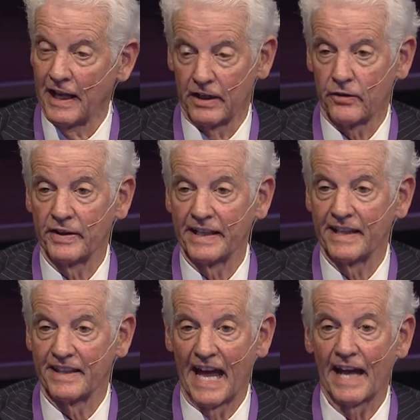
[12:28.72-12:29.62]
and
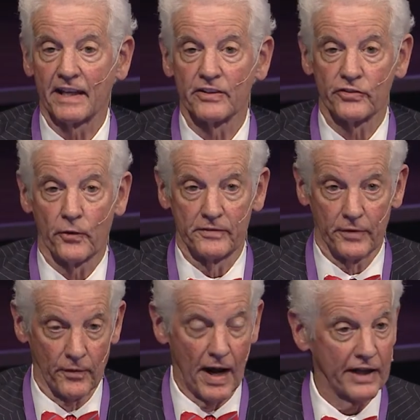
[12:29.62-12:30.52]
create that sort of a
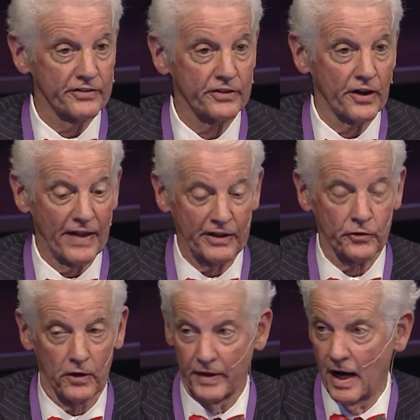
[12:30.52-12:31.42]
roster, that
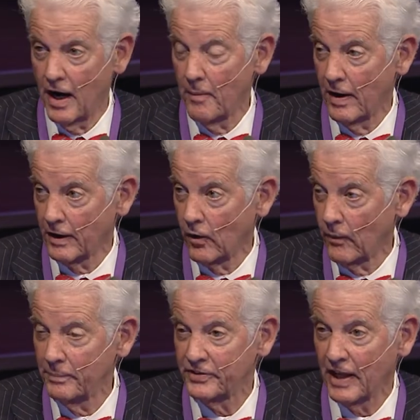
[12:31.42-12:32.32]
sort of a hub on our
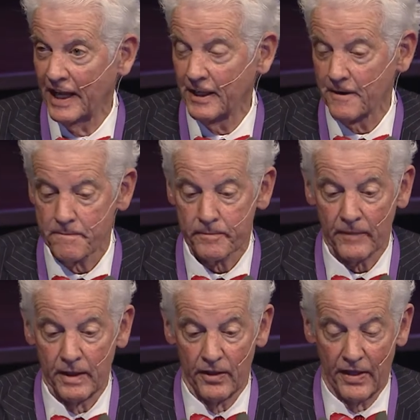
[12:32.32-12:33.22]
website,
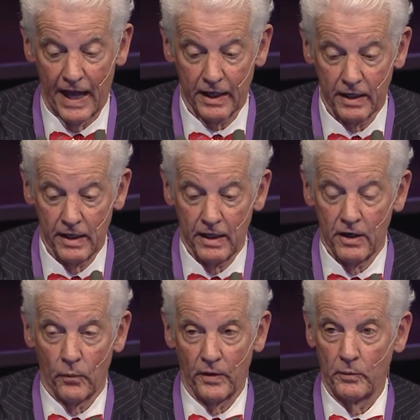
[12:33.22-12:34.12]
that
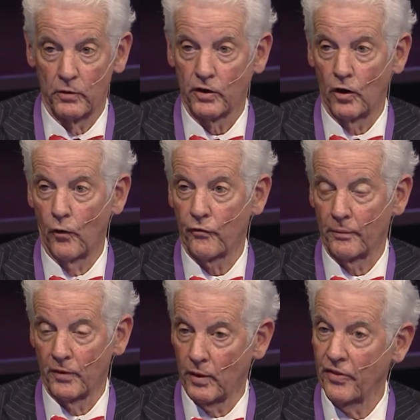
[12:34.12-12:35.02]
we will go from
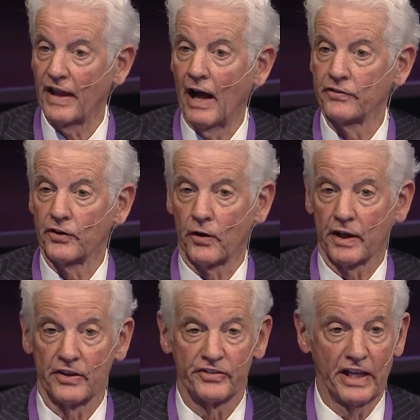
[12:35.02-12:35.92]
the 1,000
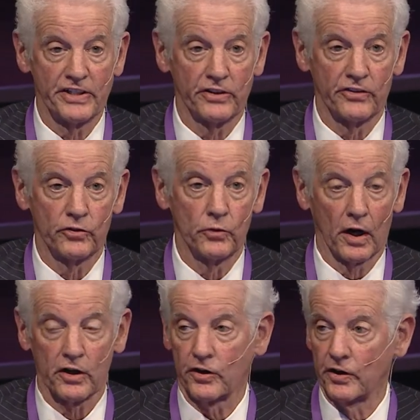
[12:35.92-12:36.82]
organizations who
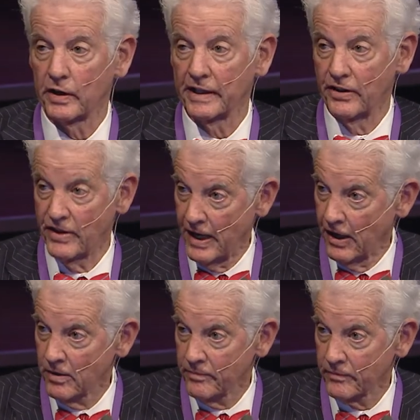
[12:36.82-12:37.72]
are currently there